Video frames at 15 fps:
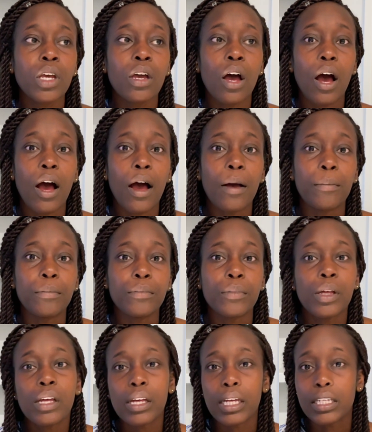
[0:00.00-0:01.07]

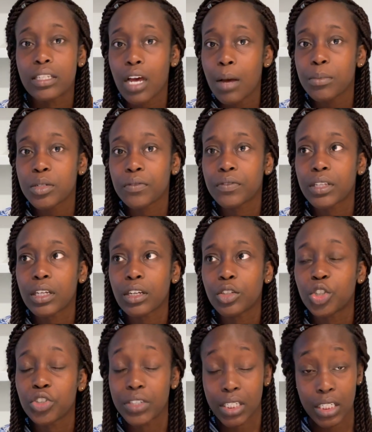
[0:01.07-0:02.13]
In terms of the
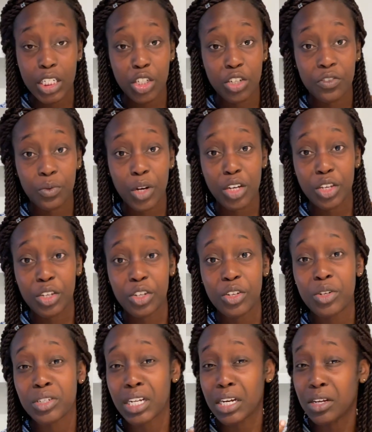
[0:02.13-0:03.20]
jurisdiction of work you do,
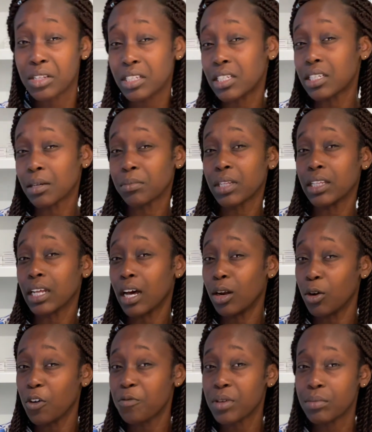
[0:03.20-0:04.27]
because I know this is something that a
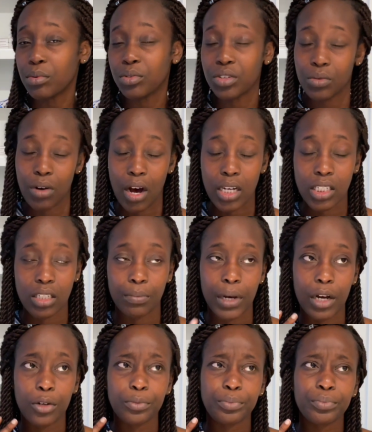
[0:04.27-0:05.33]
lot of people do ask
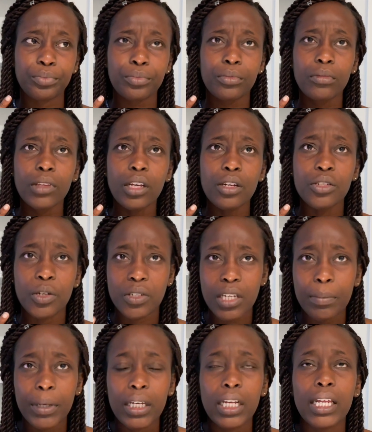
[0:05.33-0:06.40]
about. So
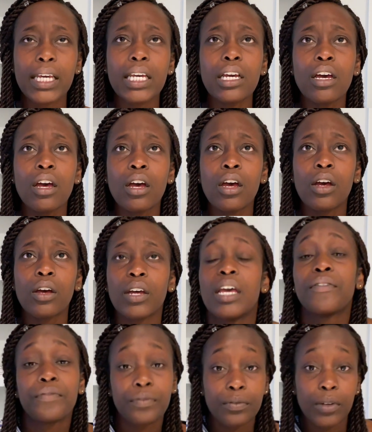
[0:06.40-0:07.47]
typically,
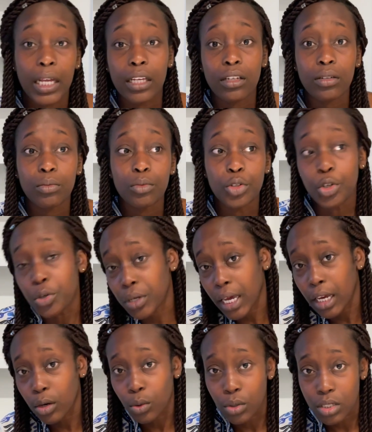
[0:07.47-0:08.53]
if like
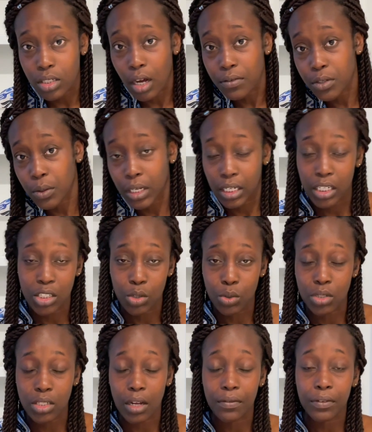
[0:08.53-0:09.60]
UK law stuff, so English law
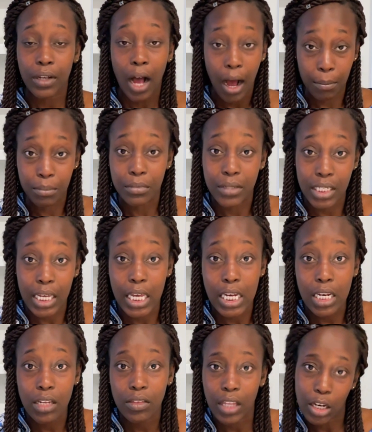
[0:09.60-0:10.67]
stuff comes
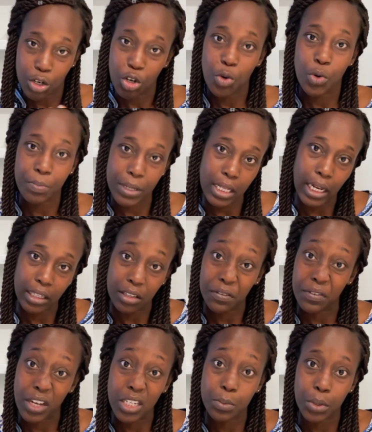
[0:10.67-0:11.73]
in, then you would be like the
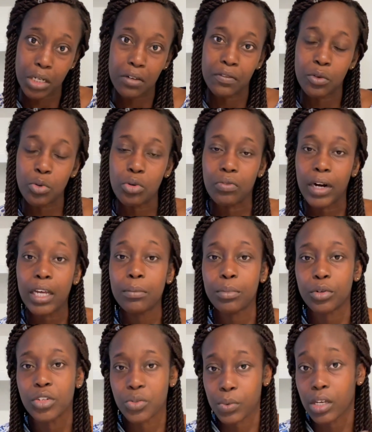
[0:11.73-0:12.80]
first point of call, right?
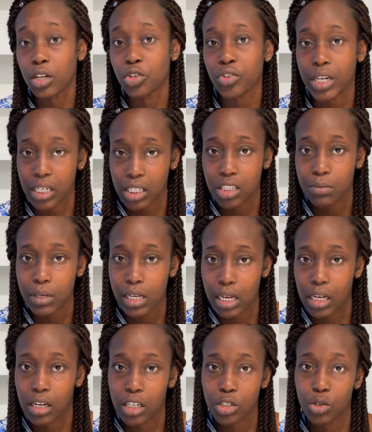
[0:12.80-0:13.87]
Because we are training to be
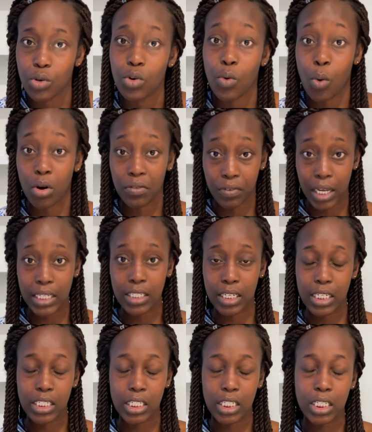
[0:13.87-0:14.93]
English law qualified
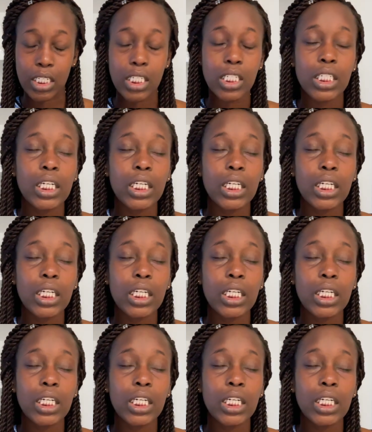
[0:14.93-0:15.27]
solicitors.